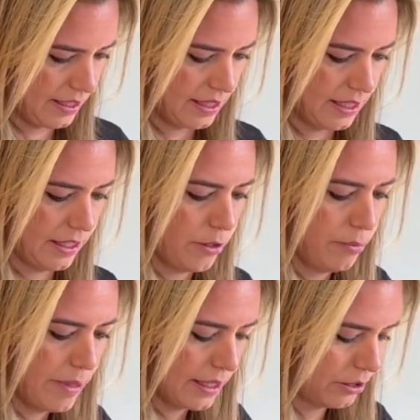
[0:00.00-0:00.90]
And then go
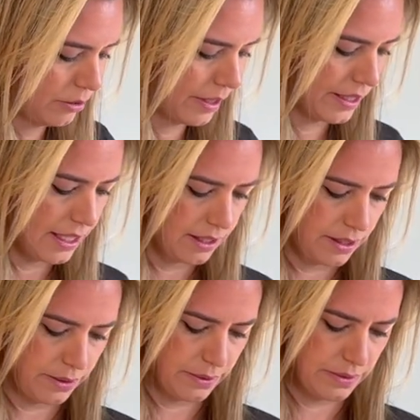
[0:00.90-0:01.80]
back to our
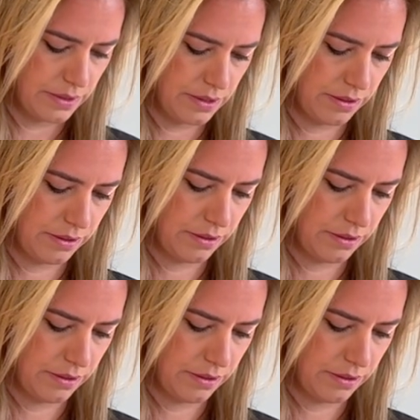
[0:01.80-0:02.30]
yellows.